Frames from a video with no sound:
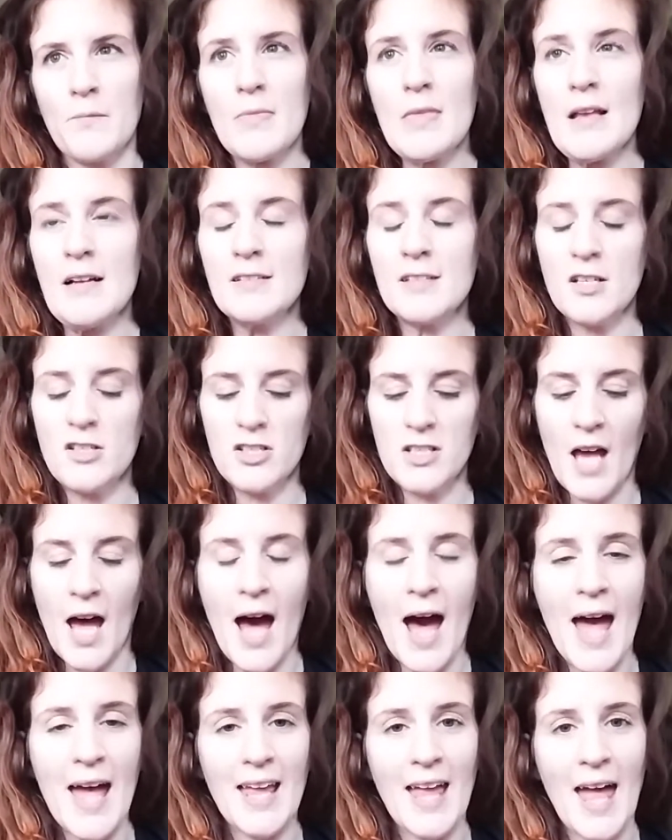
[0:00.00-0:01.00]
such as
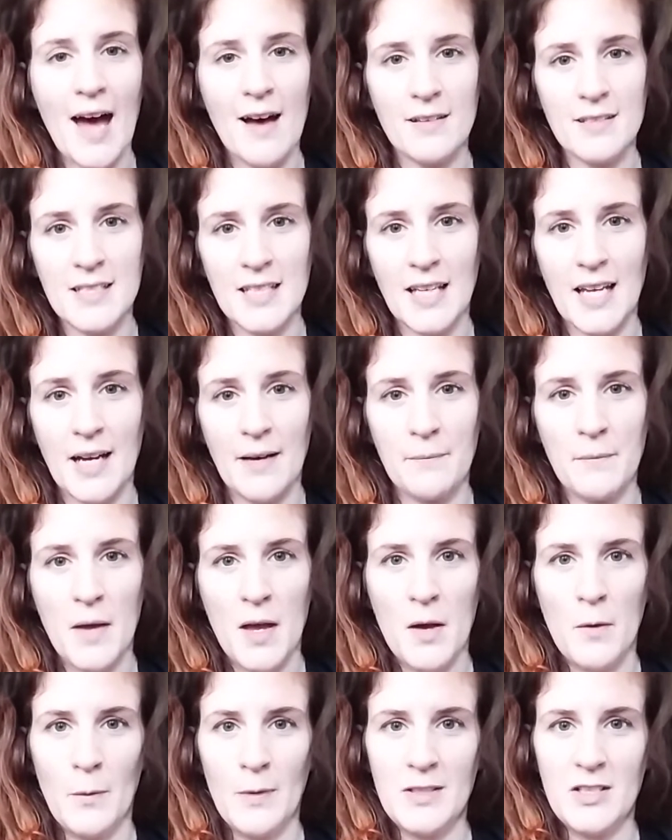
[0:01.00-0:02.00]
high calcium,
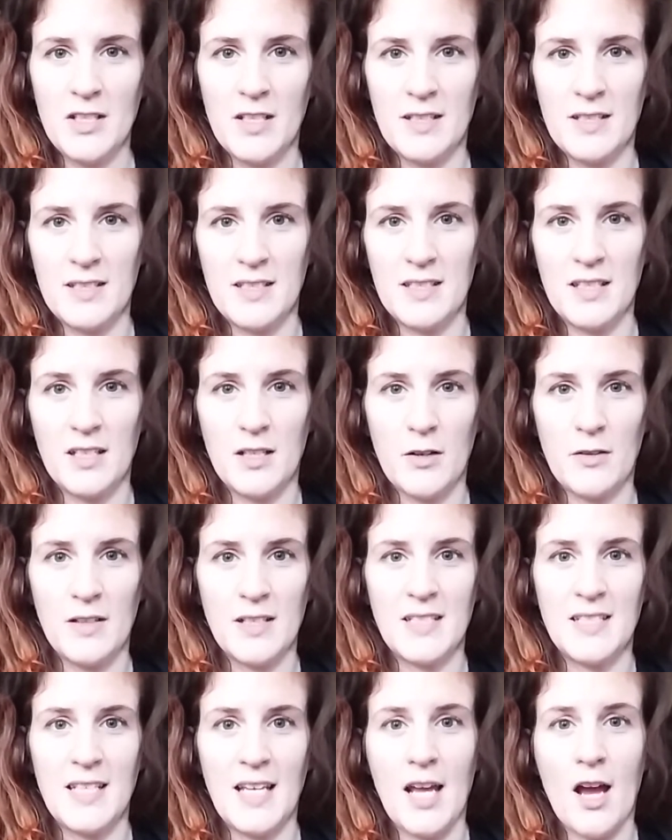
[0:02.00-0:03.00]
which is, the
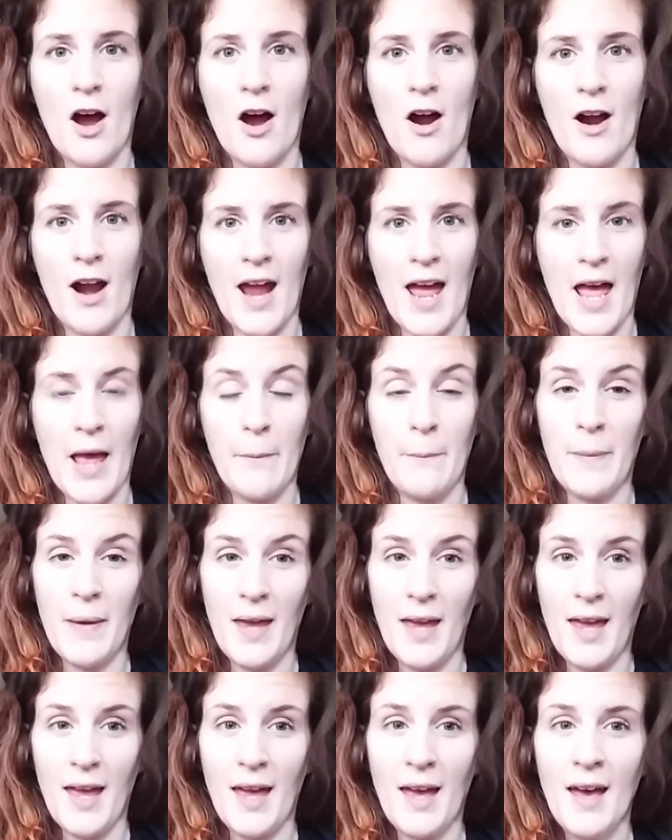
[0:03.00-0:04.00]

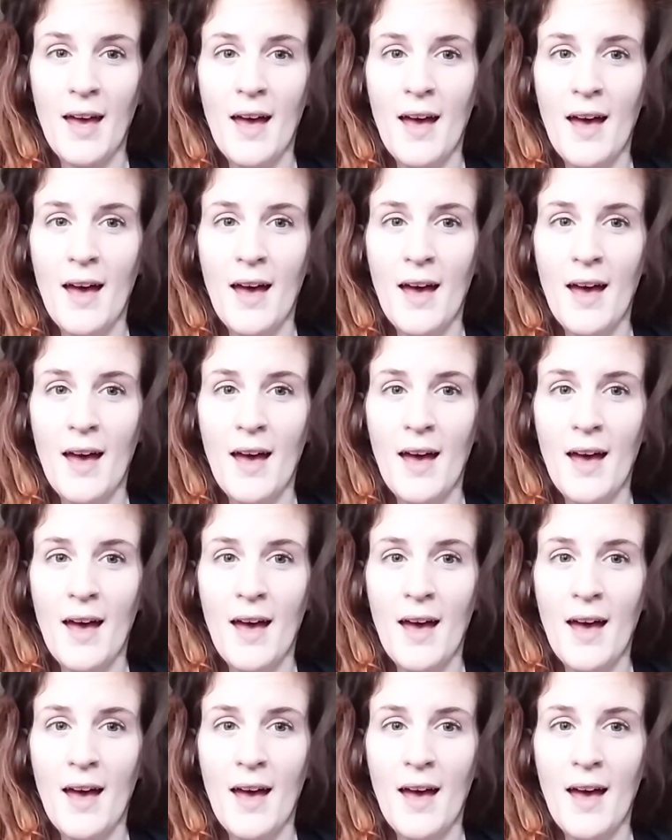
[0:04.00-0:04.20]
CRAB